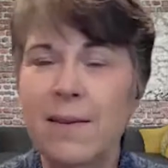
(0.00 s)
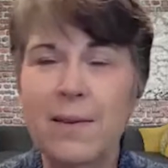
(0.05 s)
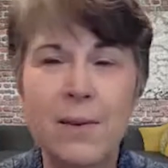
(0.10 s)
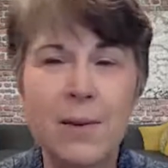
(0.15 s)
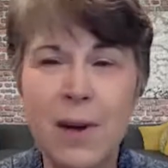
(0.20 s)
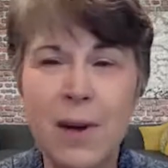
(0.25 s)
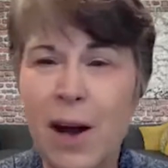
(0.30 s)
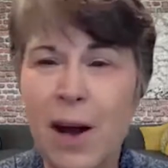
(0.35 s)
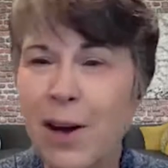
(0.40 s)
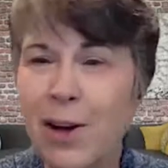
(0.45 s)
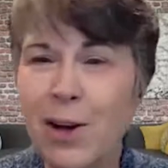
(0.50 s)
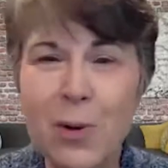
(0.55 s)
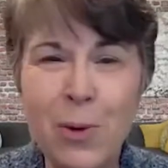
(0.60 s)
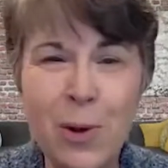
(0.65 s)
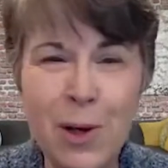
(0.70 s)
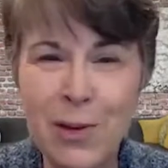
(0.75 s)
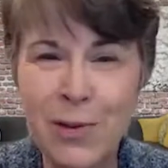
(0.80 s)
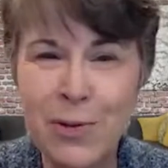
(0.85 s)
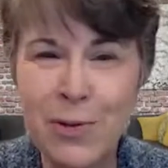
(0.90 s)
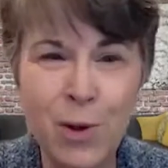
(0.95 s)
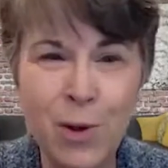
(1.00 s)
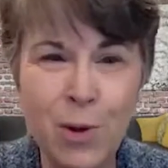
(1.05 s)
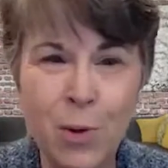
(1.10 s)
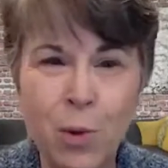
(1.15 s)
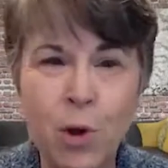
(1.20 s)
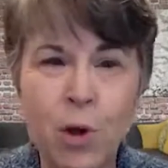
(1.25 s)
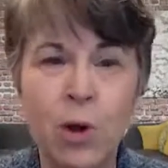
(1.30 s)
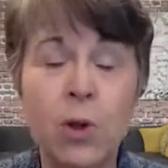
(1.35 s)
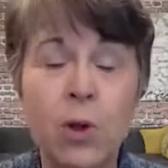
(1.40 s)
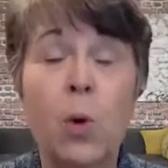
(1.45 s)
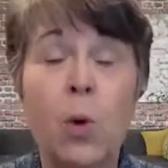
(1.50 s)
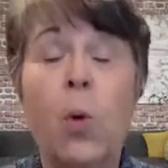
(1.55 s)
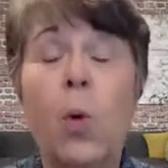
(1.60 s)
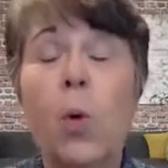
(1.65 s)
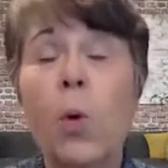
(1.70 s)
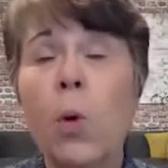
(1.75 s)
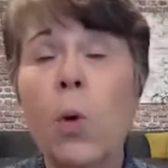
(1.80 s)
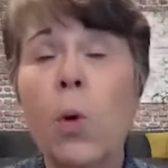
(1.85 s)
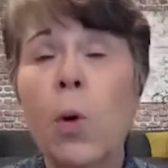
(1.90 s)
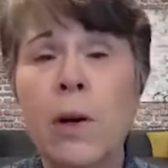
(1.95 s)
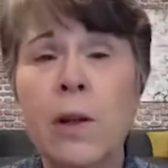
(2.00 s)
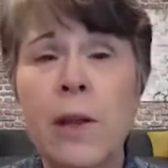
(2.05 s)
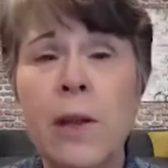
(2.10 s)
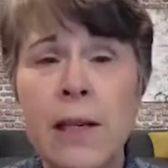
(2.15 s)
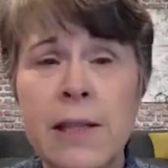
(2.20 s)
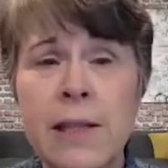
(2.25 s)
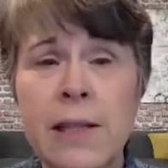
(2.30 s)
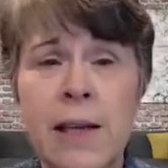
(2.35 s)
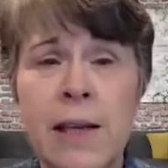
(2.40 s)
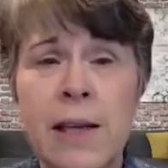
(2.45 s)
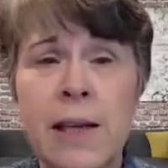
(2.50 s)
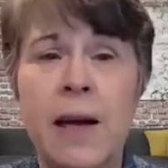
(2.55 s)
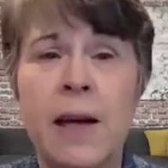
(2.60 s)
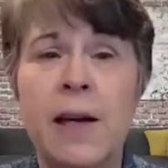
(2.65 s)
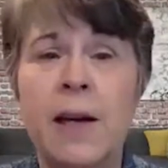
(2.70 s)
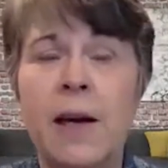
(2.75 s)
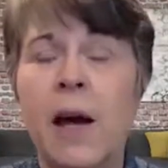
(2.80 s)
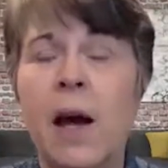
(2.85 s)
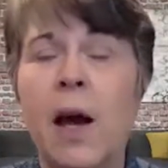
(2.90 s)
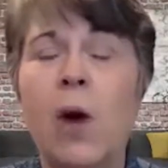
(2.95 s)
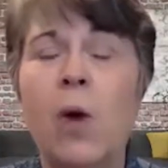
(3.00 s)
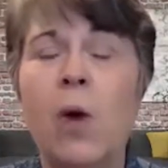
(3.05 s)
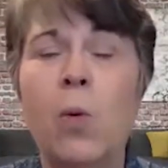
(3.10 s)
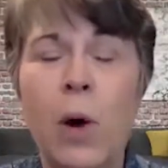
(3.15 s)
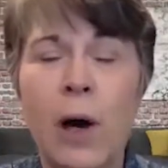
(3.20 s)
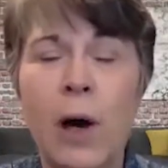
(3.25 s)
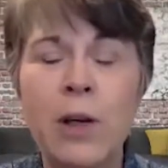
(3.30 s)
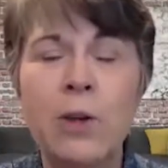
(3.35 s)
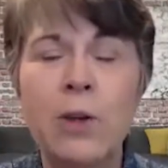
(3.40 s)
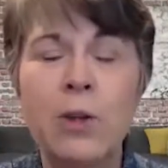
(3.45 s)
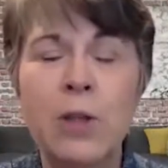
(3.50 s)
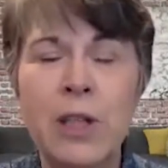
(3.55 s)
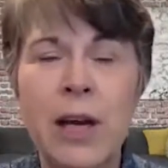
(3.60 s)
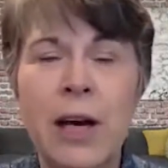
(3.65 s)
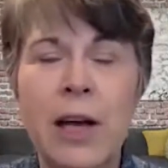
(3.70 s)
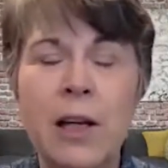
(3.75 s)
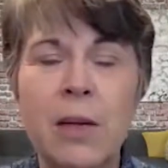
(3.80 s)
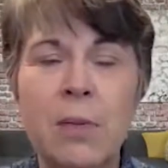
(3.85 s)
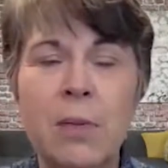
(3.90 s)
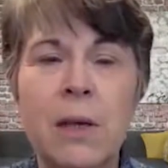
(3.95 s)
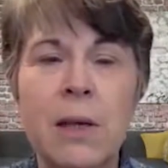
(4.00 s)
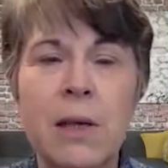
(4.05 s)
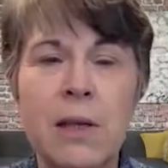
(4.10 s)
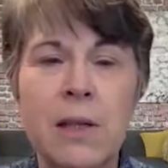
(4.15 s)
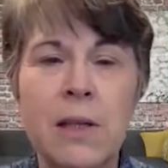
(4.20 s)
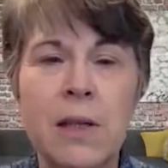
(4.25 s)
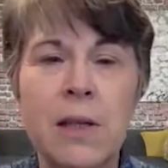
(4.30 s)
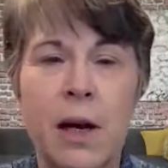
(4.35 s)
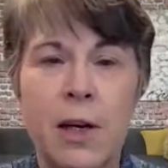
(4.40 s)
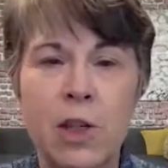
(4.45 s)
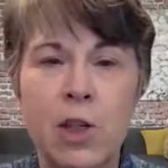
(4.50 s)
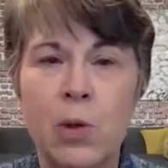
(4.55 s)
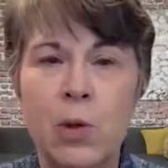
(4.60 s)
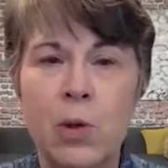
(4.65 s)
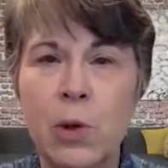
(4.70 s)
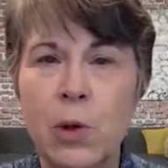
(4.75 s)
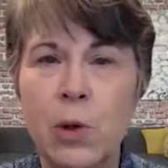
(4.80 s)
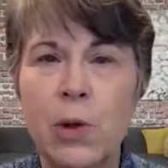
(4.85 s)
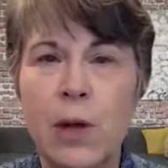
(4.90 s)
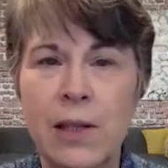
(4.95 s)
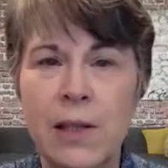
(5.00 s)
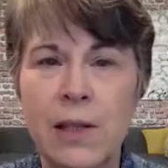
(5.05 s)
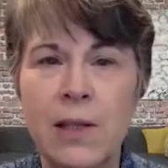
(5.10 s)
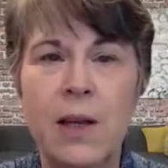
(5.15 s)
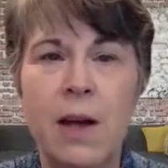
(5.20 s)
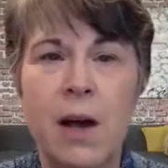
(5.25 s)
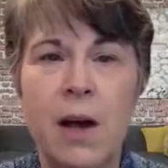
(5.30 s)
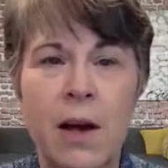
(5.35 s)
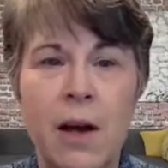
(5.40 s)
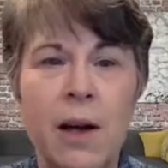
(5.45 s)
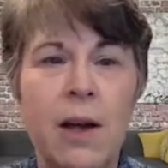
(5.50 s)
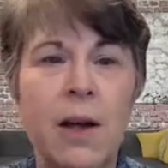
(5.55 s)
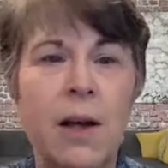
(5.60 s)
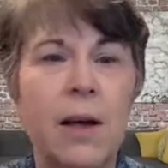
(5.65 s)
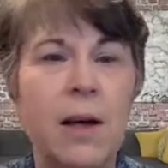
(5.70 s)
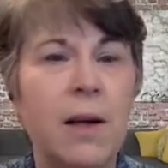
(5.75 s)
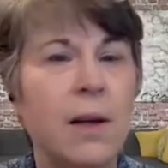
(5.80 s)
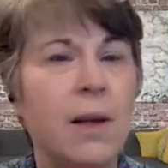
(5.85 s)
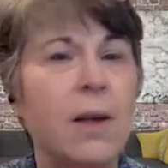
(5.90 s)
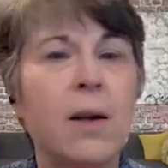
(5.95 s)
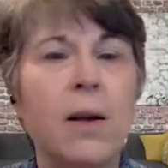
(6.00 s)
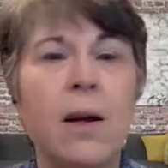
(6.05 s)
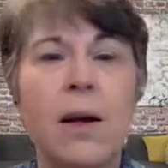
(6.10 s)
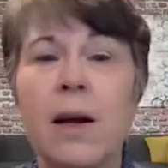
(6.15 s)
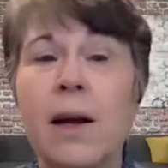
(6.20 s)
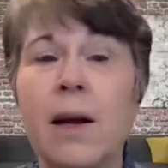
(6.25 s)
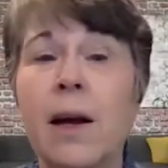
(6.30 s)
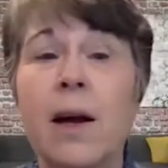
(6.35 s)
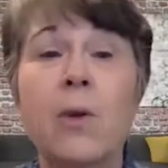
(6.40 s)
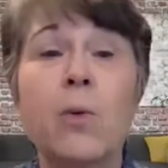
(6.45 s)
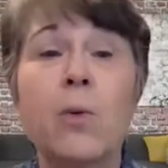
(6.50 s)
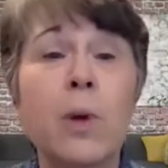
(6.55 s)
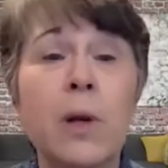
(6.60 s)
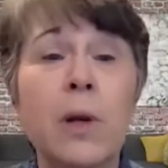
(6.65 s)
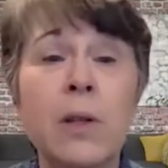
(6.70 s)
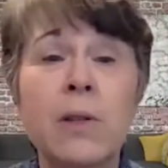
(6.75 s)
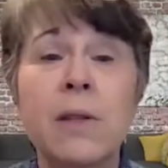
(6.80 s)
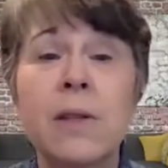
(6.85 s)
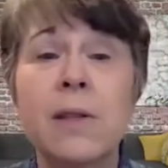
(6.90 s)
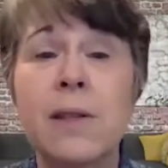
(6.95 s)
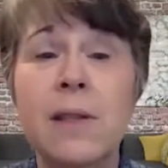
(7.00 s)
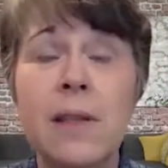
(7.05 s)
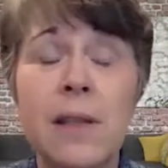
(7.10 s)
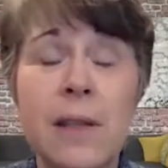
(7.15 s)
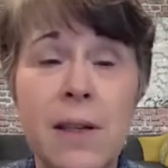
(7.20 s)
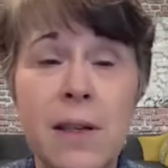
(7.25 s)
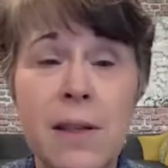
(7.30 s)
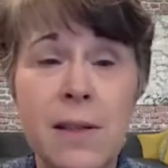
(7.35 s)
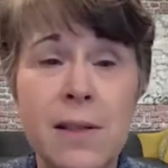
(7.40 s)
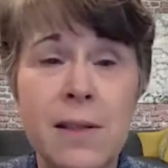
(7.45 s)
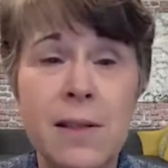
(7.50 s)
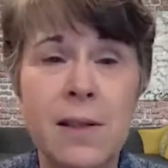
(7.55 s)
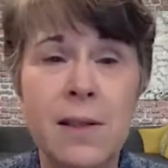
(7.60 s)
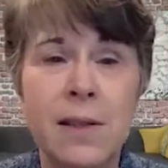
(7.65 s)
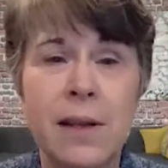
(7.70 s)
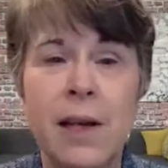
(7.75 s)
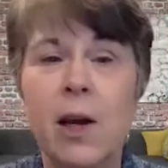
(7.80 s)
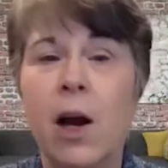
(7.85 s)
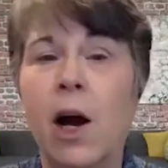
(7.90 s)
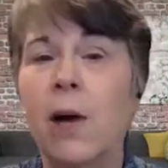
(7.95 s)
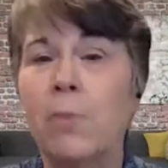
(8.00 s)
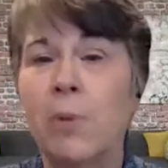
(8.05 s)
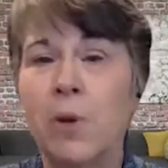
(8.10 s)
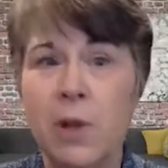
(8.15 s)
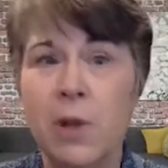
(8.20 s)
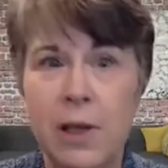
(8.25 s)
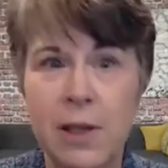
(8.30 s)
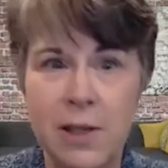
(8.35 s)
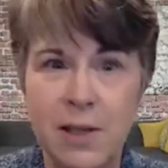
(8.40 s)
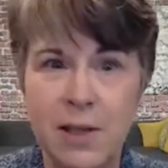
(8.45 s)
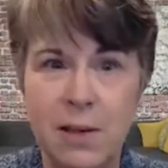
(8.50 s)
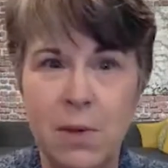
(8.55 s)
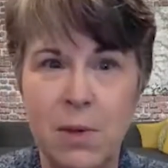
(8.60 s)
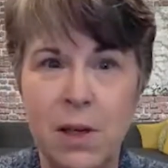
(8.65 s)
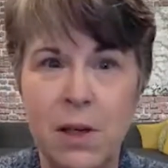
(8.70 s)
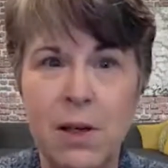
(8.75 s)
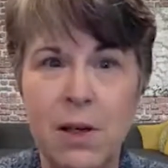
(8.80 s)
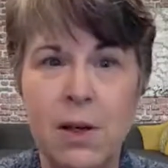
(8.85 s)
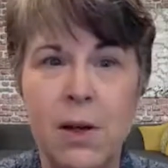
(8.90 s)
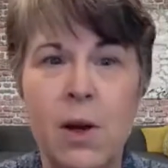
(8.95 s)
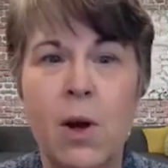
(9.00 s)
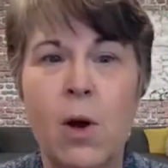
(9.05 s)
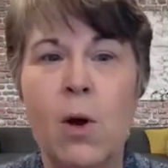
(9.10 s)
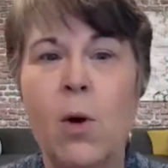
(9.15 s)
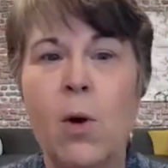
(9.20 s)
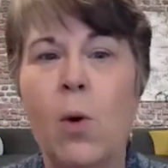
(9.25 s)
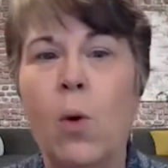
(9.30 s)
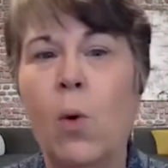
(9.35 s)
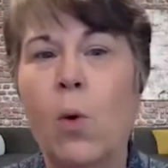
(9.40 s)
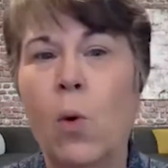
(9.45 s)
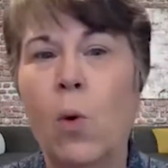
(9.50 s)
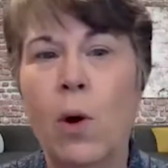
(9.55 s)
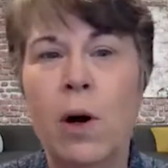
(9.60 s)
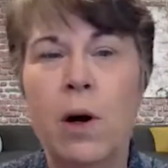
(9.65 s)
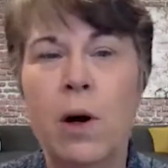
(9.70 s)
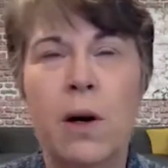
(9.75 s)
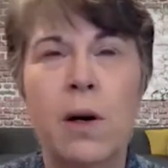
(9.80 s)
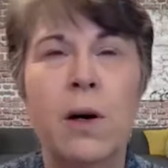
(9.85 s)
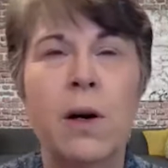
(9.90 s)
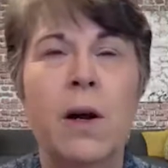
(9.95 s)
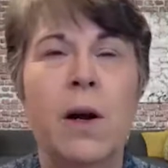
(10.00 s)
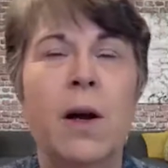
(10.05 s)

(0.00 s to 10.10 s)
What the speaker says: not knowing if it'll work. Or they say, what you're telling me is not true. That's not a real disease like hypoglycemia, or